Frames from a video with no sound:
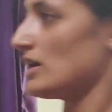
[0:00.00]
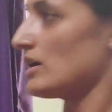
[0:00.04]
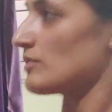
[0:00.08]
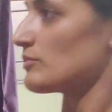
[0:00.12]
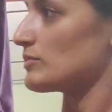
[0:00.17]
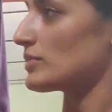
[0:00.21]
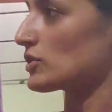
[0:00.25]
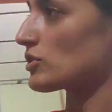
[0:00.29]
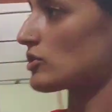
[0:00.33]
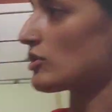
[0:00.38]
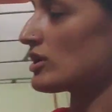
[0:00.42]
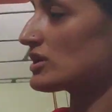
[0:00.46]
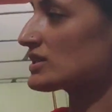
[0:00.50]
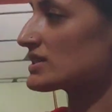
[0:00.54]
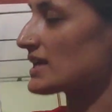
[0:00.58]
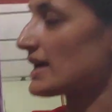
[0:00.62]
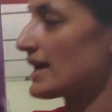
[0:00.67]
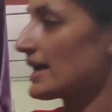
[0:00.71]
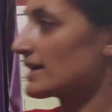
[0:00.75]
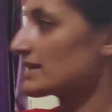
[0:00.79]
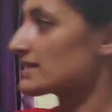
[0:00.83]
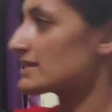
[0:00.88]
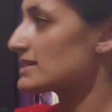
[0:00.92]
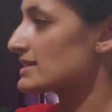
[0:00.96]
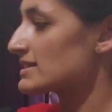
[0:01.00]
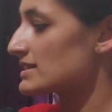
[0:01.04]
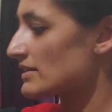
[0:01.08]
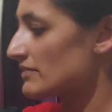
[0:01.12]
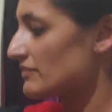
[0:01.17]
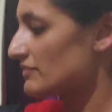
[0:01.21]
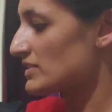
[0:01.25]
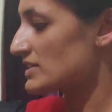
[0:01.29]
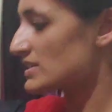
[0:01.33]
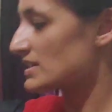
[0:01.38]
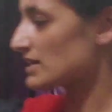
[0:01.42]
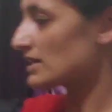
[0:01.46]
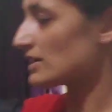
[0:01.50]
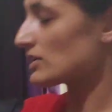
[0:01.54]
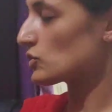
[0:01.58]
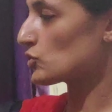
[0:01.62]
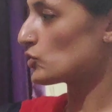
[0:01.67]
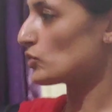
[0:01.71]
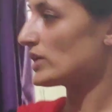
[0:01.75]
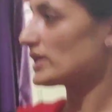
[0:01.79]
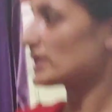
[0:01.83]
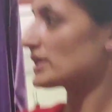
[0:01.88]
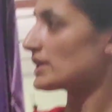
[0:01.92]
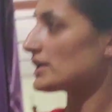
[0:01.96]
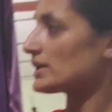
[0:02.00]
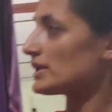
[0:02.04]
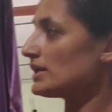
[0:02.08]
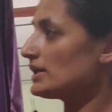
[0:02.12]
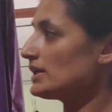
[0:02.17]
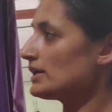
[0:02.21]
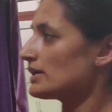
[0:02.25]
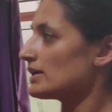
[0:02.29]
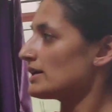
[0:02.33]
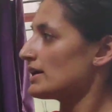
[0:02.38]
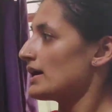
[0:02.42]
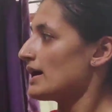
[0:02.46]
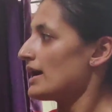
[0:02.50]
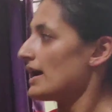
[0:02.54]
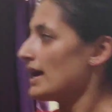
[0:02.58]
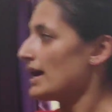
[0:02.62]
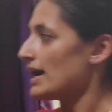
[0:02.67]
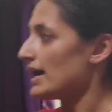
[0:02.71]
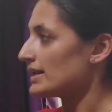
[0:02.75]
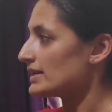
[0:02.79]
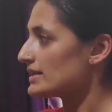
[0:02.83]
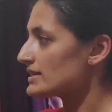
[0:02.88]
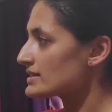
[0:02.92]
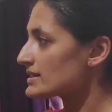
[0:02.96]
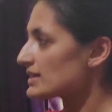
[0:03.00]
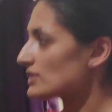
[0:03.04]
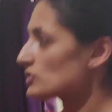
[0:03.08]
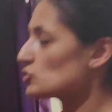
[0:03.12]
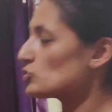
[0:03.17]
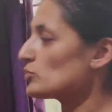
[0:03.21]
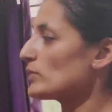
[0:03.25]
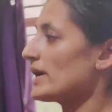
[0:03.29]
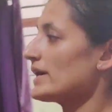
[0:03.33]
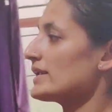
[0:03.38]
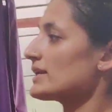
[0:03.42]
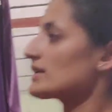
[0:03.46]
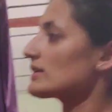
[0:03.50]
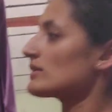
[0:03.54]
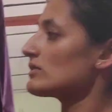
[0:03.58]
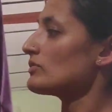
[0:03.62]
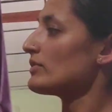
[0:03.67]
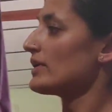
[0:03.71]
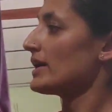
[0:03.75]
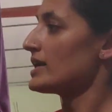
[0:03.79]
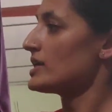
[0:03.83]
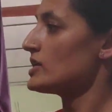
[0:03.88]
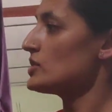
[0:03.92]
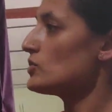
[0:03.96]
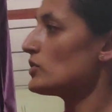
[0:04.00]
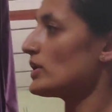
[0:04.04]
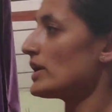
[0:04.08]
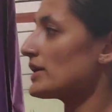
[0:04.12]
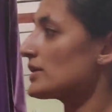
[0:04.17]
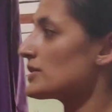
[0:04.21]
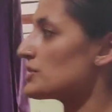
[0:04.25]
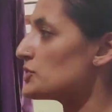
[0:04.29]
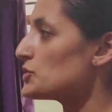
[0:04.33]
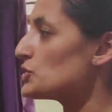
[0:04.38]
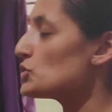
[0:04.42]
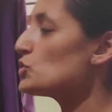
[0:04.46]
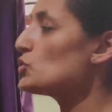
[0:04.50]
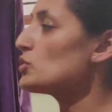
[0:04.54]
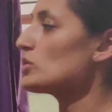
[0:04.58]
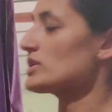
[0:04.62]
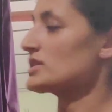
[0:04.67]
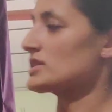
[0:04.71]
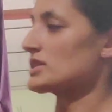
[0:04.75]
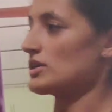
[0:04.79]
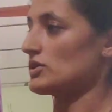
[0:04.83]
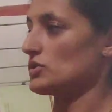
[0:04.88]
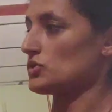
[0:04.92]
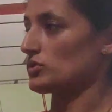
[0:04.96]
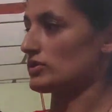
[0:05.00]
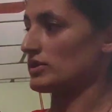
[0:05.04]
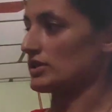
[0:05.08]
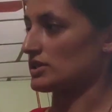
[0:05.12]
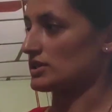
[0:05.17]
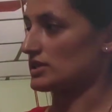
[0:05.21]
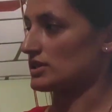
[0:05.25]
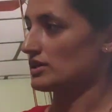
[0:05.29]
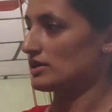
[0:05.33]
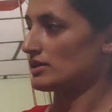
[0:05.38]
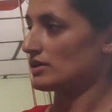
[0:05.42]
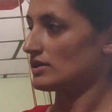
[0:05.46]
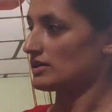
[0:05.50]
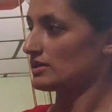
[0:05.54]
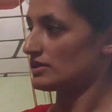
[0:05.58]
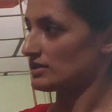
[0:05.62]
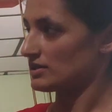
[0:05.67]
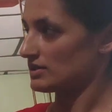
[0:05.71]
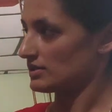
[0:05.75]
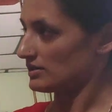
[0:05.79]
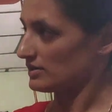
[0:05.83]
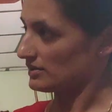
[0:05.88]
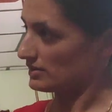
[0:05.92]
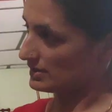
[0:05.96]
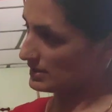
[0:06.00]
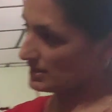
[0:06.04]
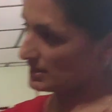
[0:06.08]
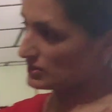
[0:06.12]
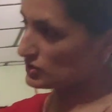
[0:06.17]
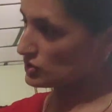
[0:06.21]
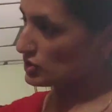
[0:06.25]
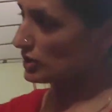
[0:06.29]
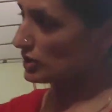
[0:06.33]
Because X is a physical quantity, N is a numerical value, and U is a unit. Yes or